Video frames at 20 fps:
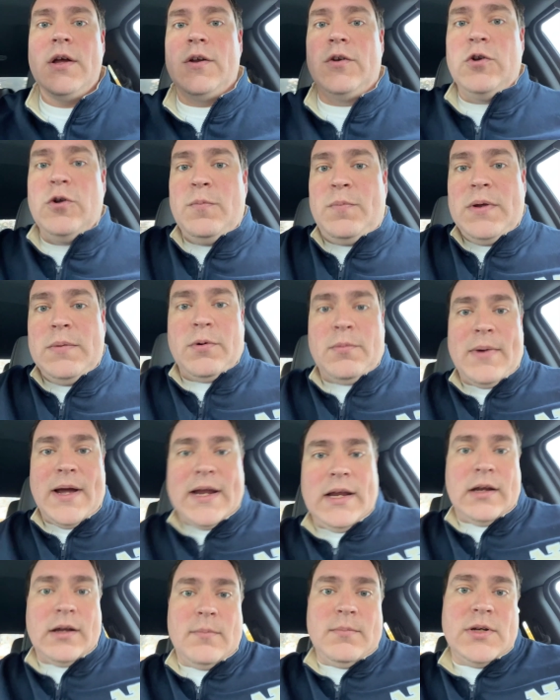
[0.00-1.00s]
New people
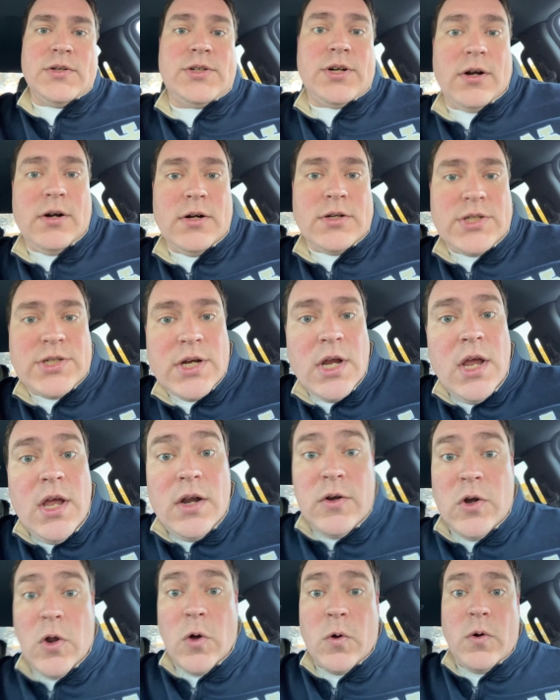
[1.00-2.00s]
might come to church.
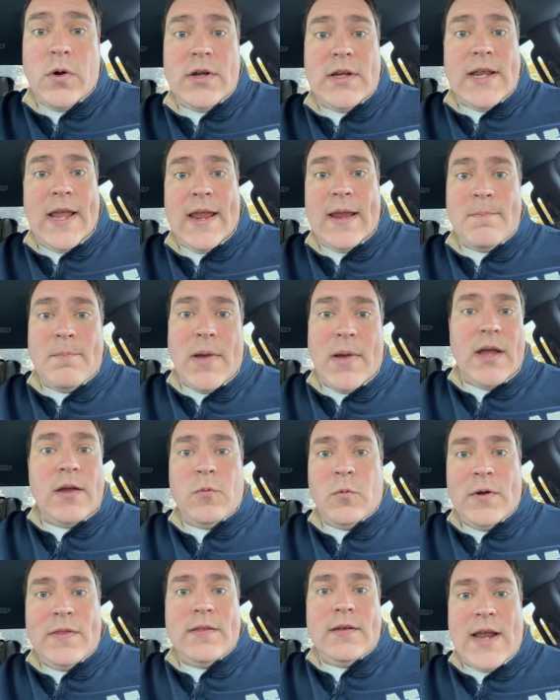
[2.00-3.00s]
Notre Dame might
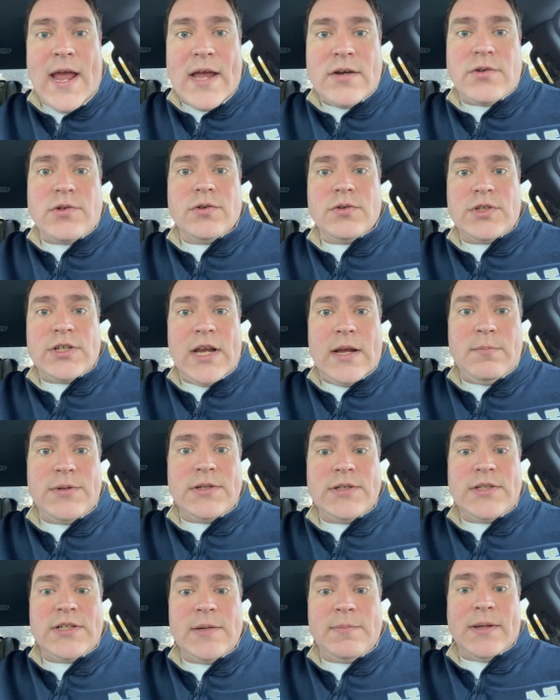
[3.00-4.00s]
win the national
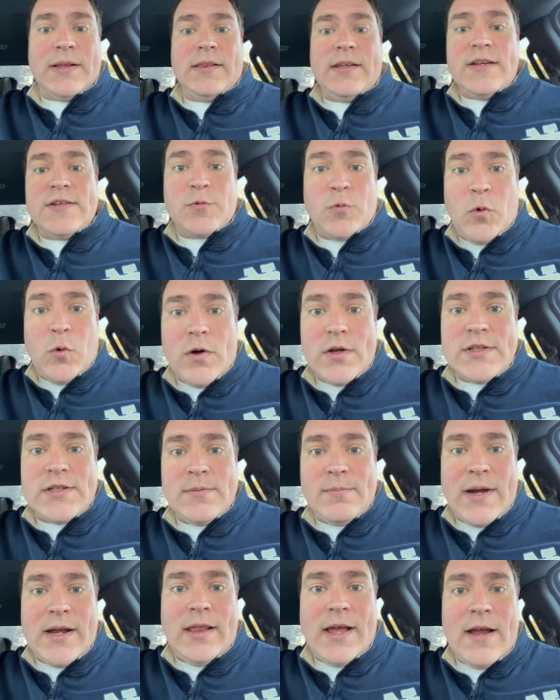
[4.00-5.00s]
championship at least once
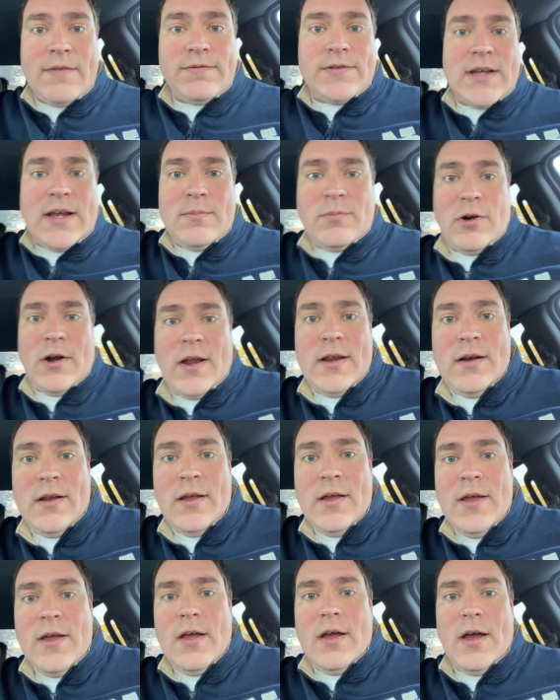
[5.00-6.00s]
in my lifetime, right?
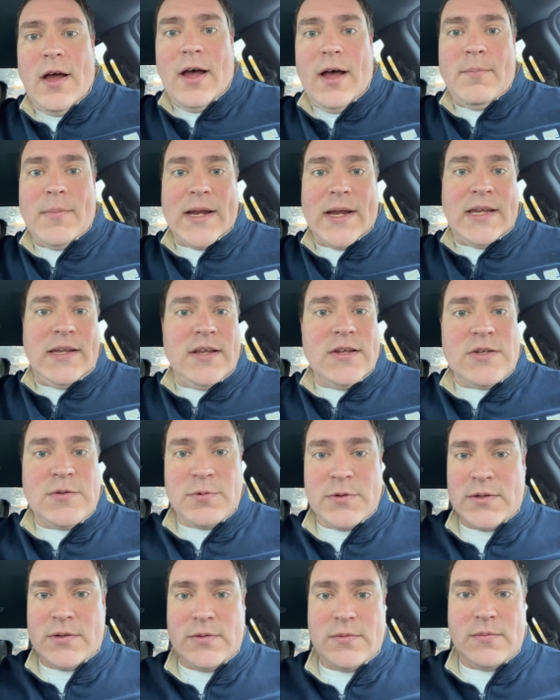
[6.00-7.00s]
My kids
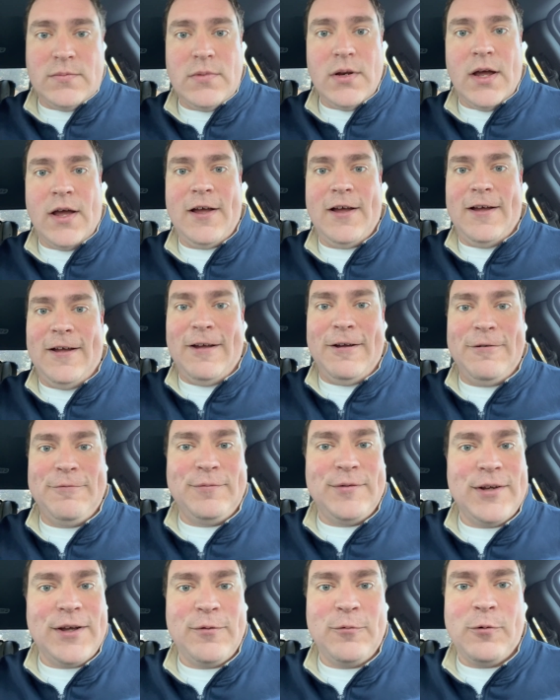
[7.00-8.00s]
would
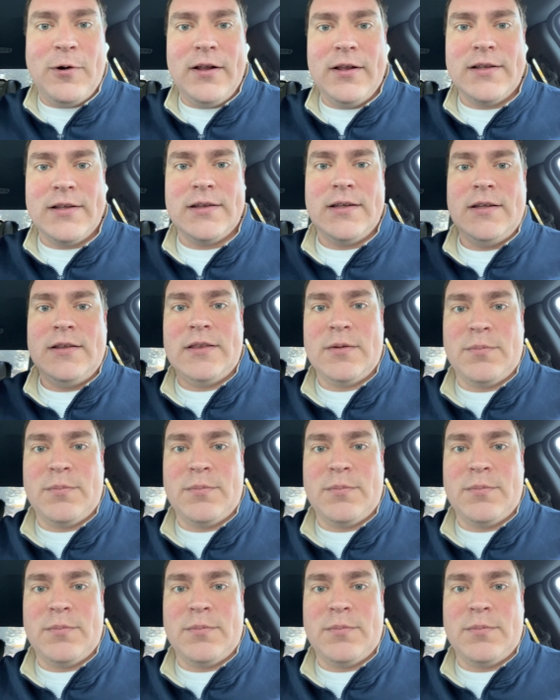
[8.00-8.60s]
have done well at the